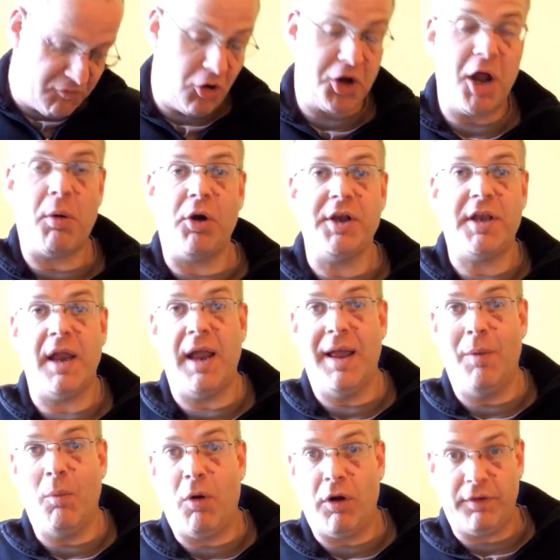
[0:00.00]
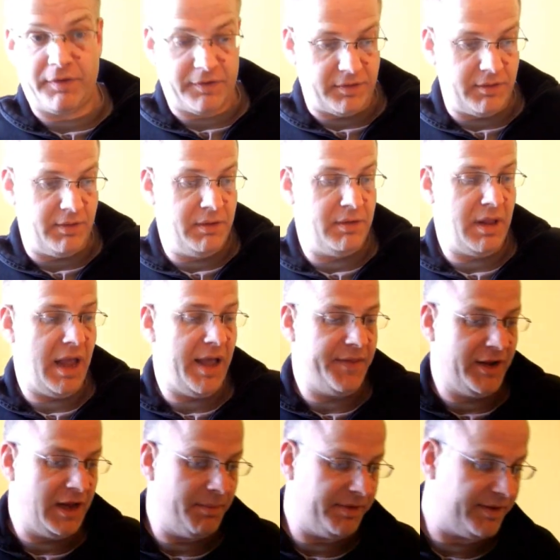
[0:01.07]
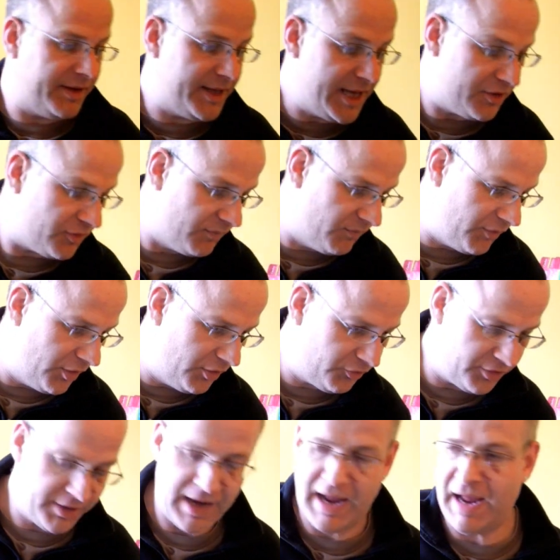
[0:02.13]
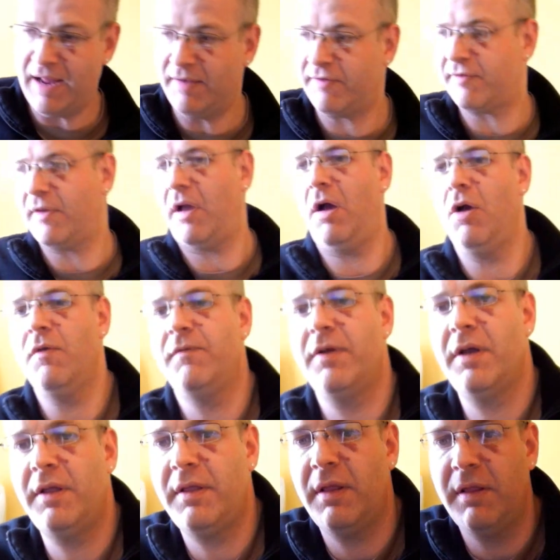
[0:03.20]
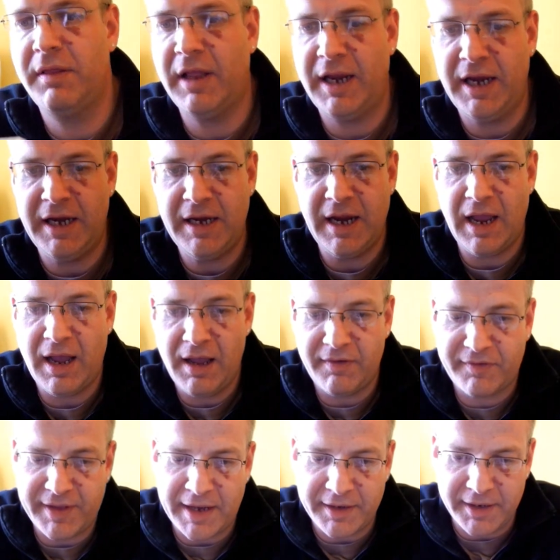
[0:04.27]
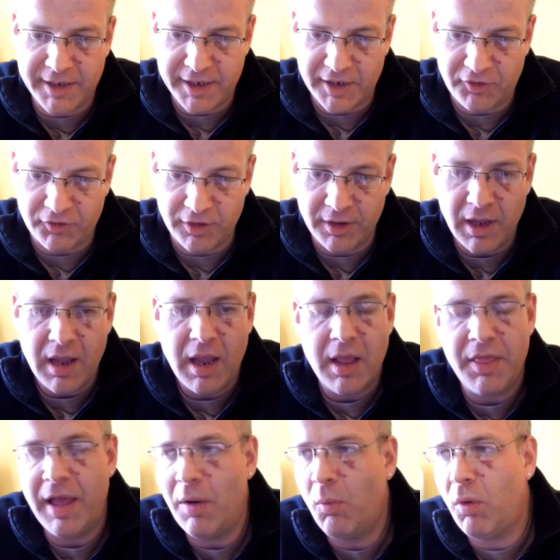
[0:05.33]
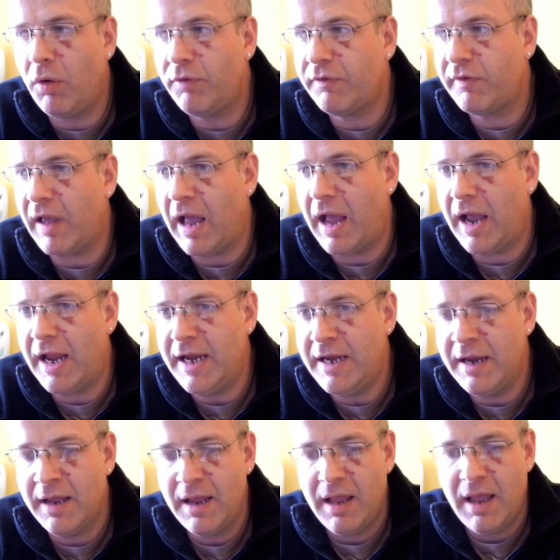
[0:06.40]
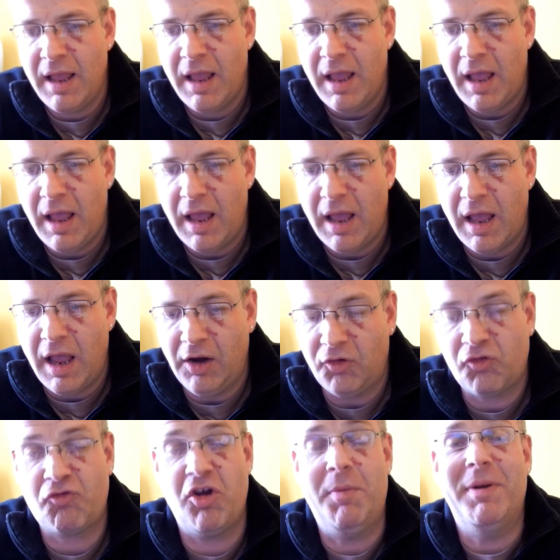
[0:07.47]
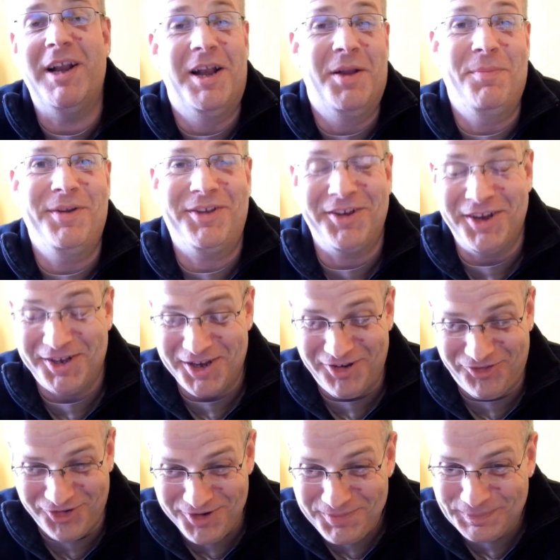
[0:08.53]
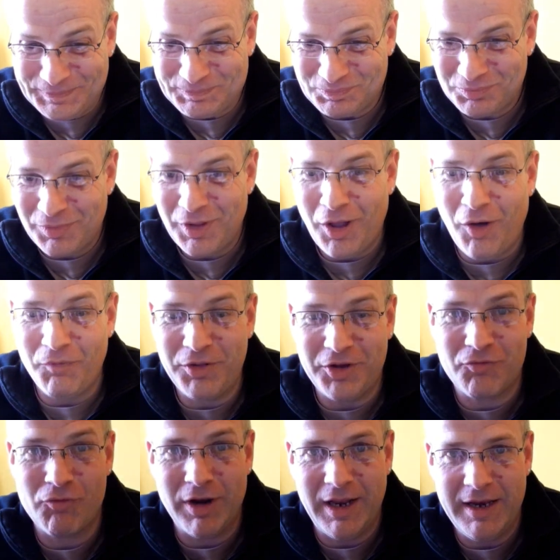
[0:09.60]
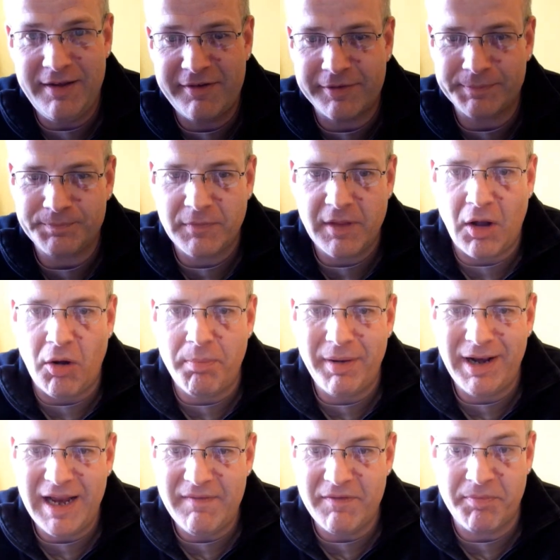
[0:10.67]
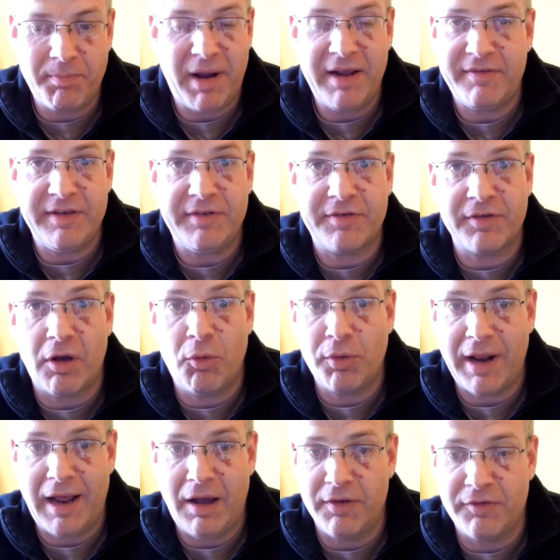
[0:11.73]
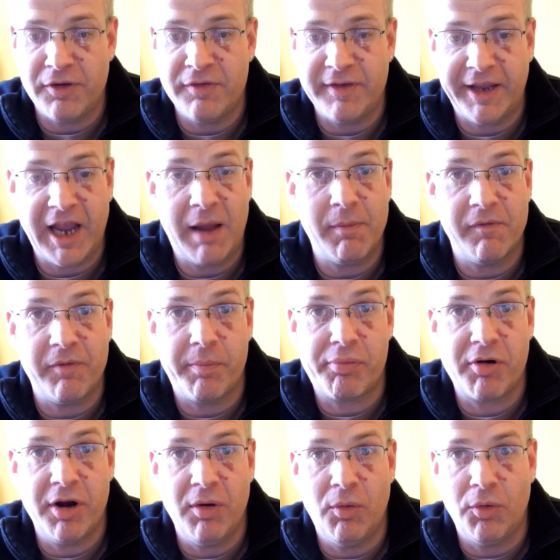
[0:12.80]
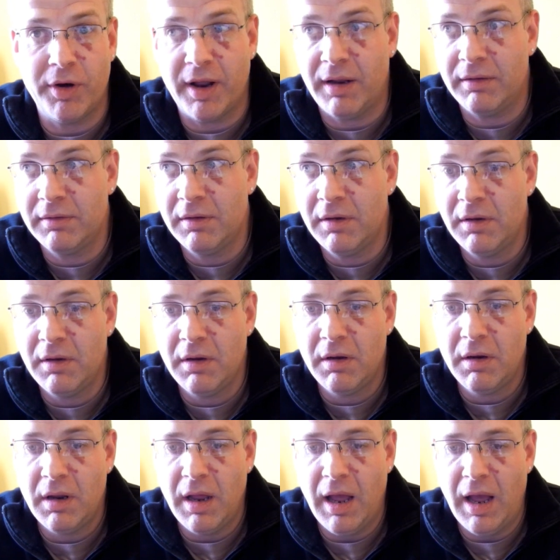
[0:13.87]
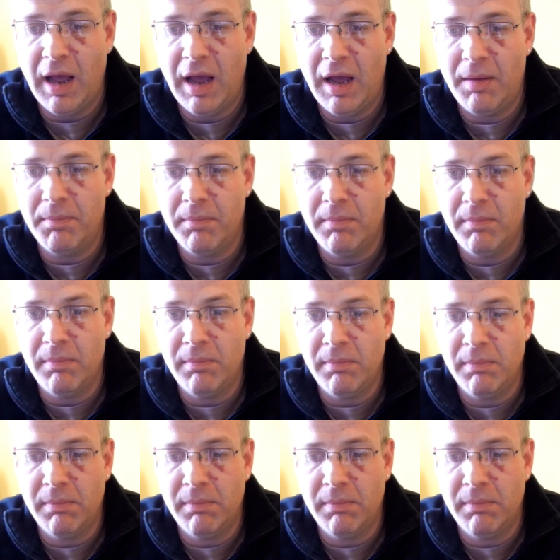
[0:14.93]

I've got no idea what the limited edition version has over the standard edition. There was a extremely limited edition of this release that I believe is basically sold out as soon as it came up for pre-order on